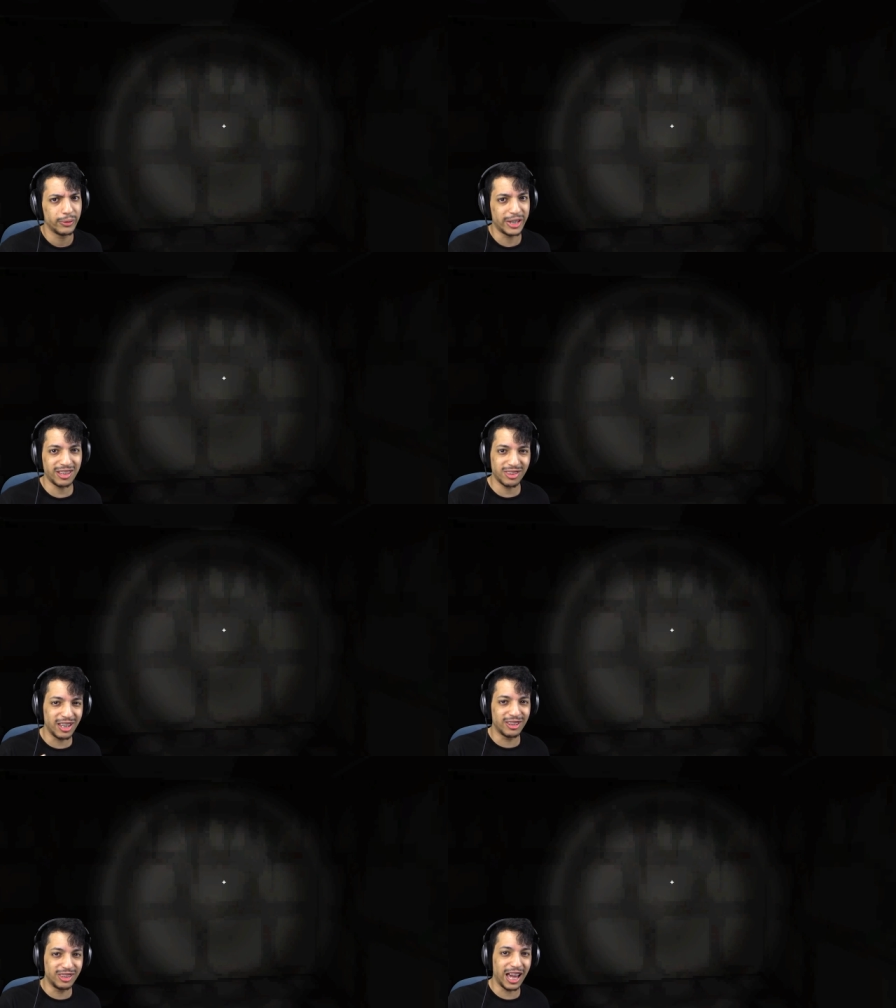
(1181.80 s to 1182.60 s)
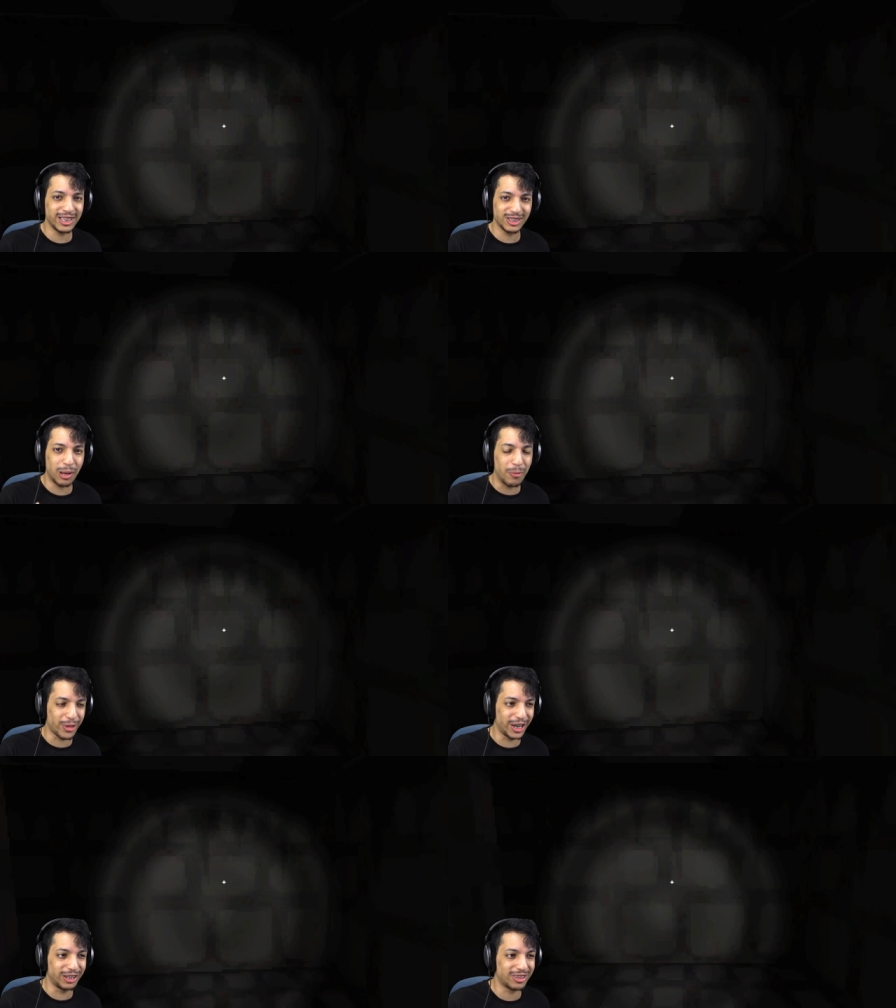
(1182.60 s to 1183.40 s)
That's the exact same
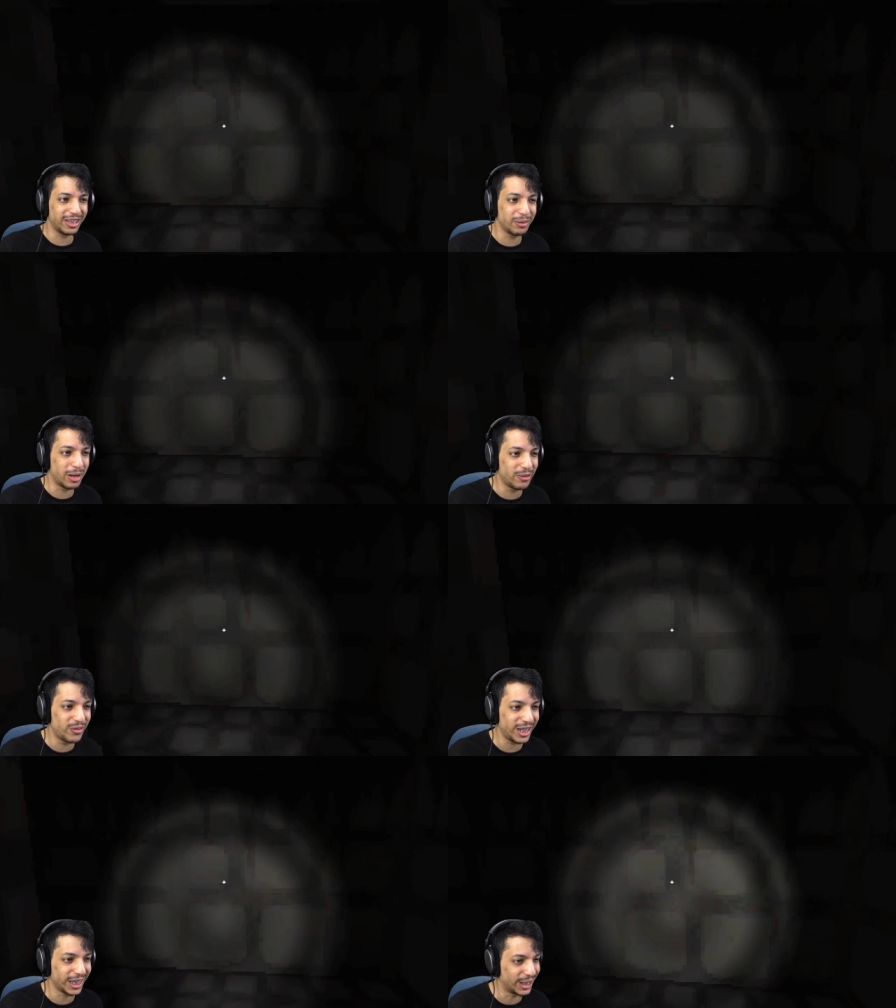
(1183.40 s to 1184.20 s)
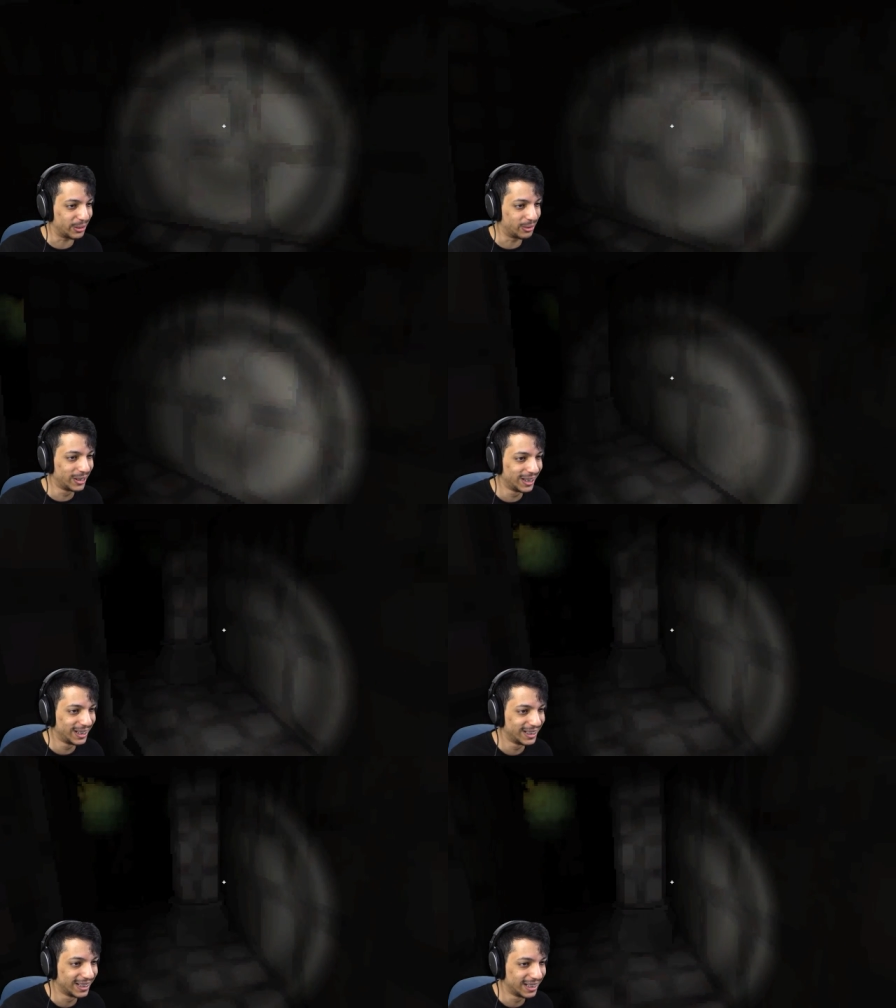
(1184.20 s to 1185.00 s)
thing I said in my video.
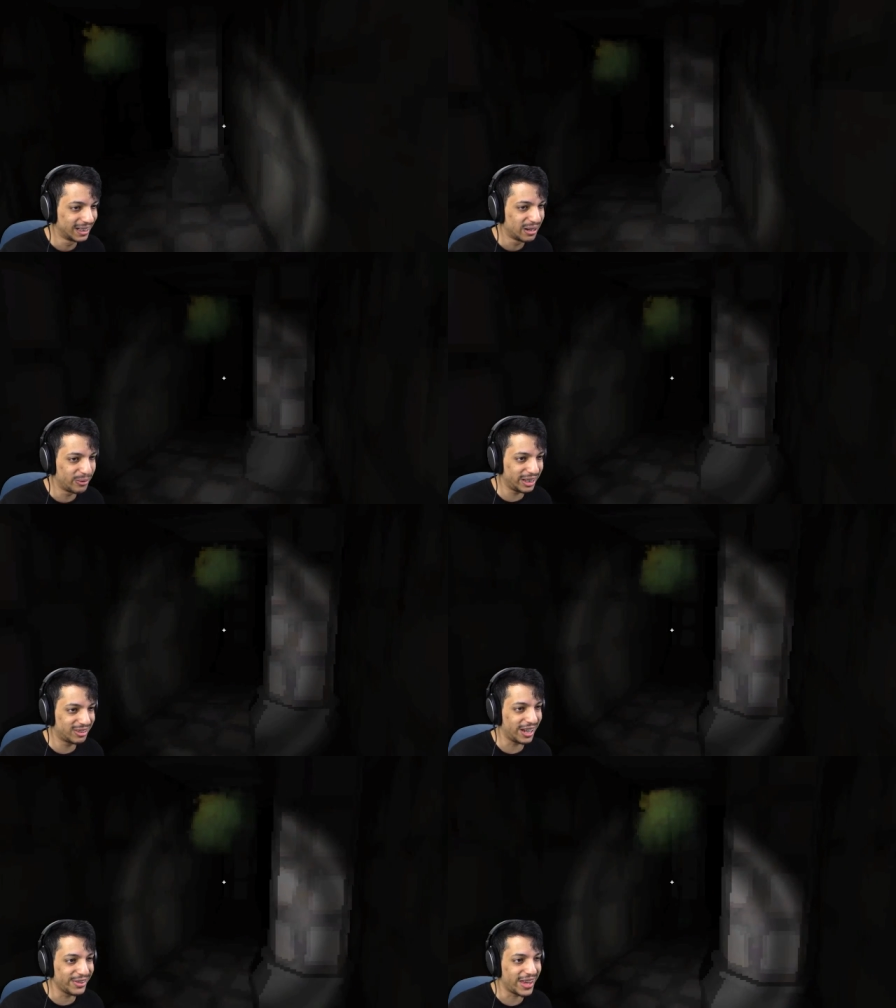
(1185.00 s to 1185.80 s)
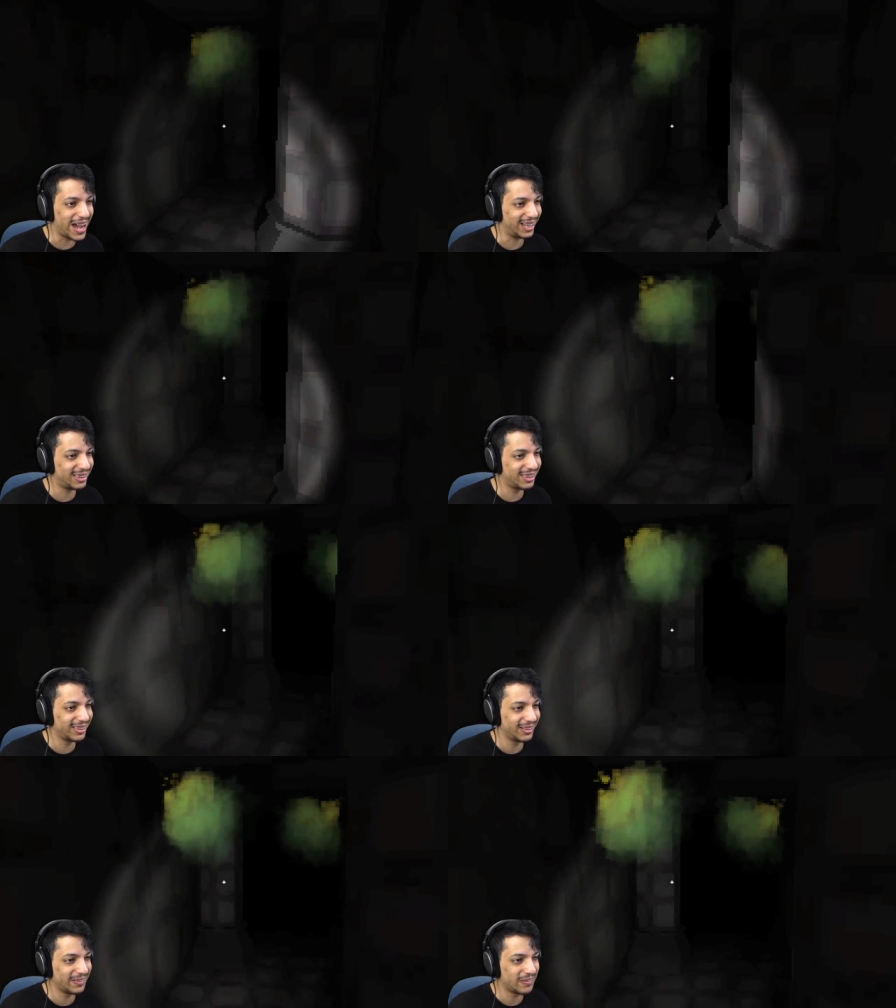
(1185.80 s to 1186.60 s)
When he said that.
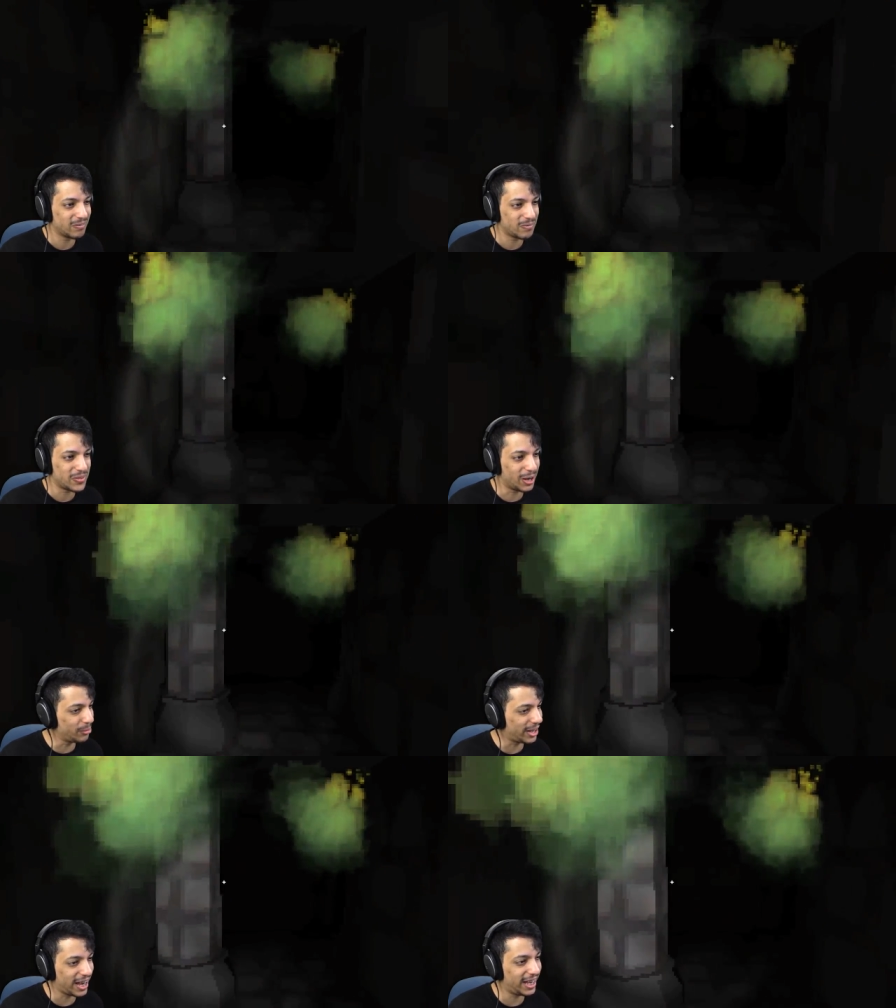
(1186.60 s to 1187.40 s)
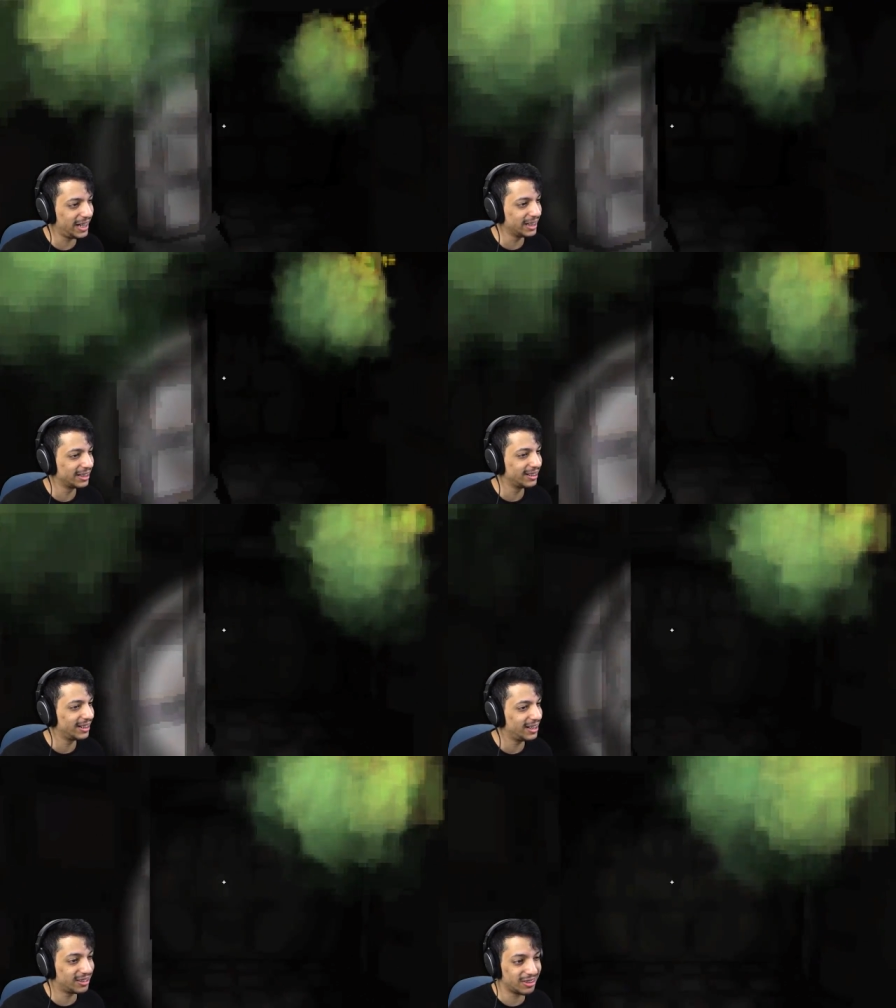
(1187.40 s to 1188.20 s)
Okay.
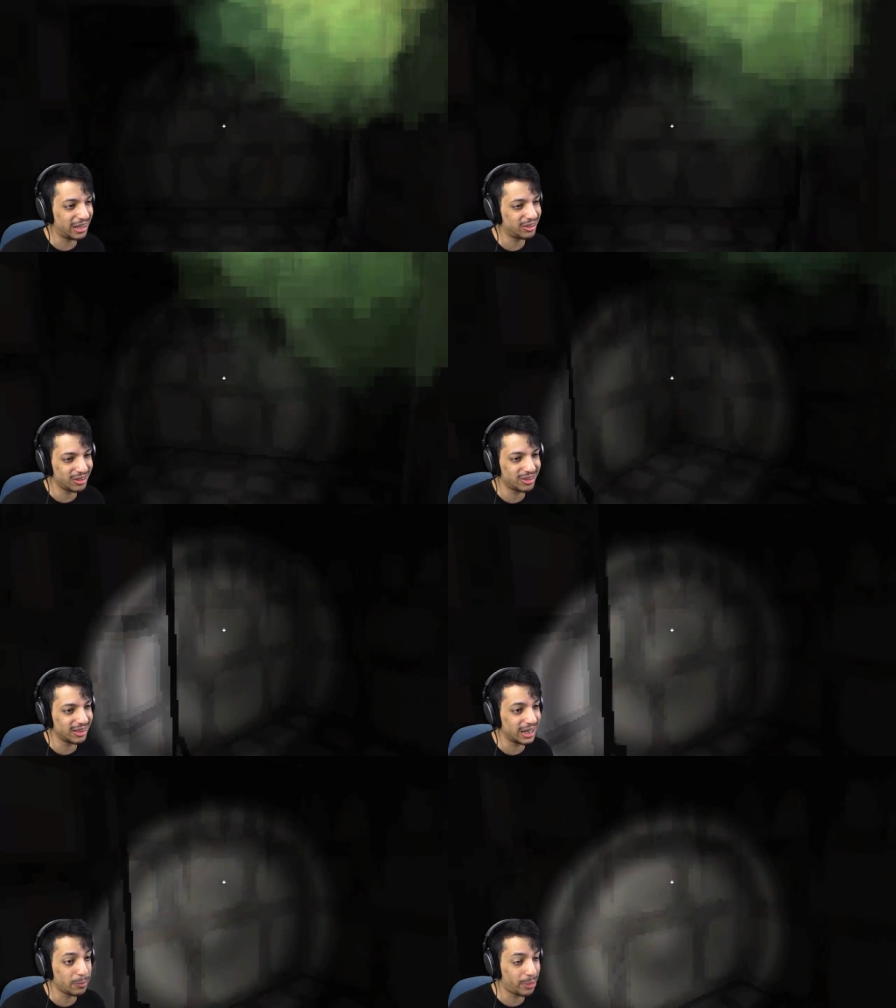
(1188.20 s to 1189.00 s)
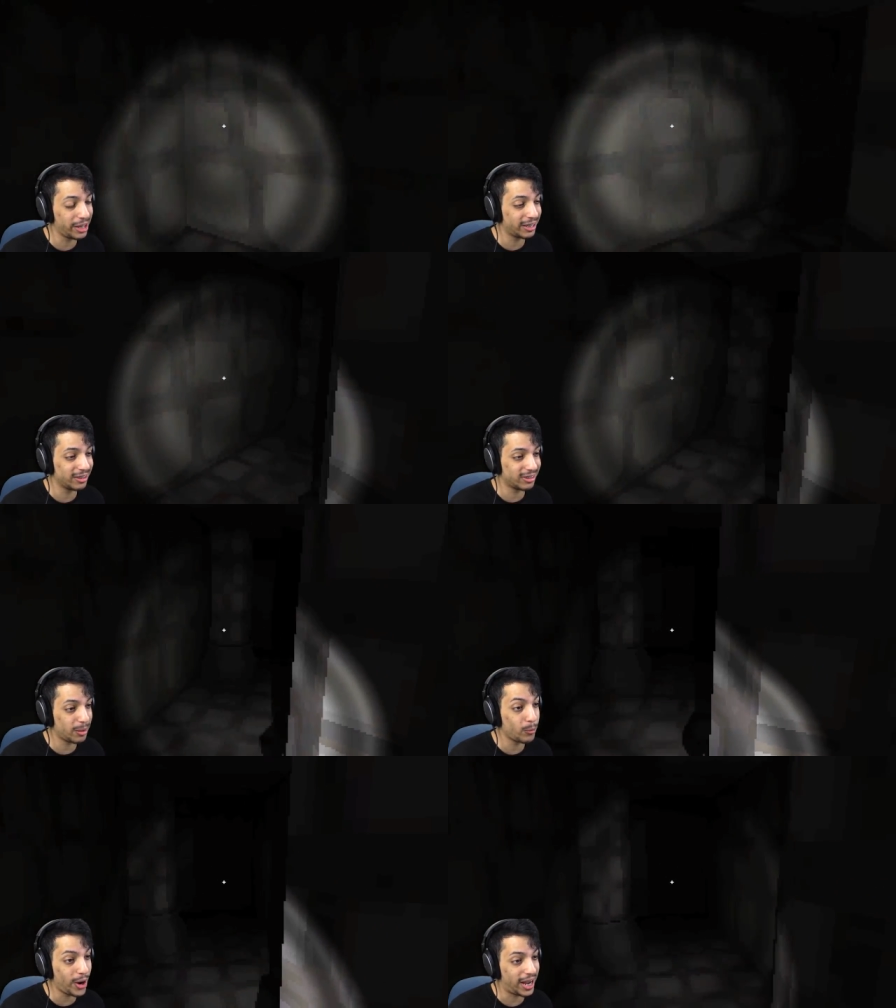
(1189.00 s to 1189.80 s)
It's nice to see that I'm thinking the
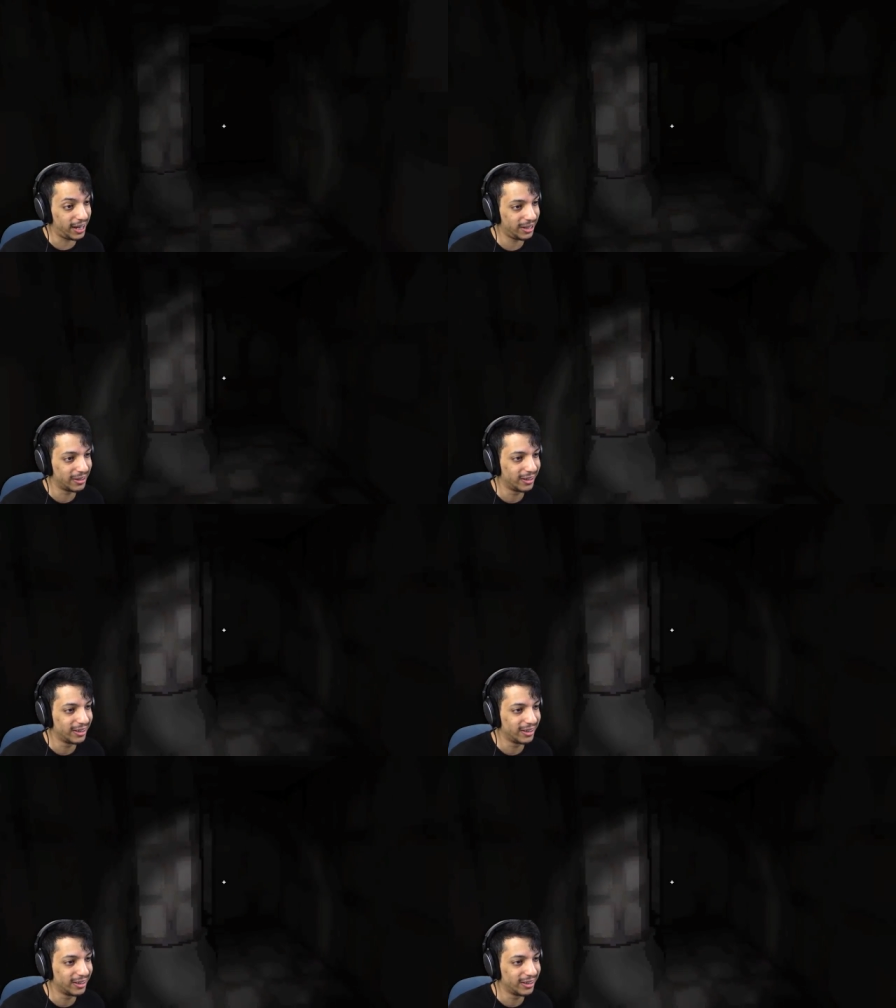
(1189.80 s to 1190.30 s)
same way.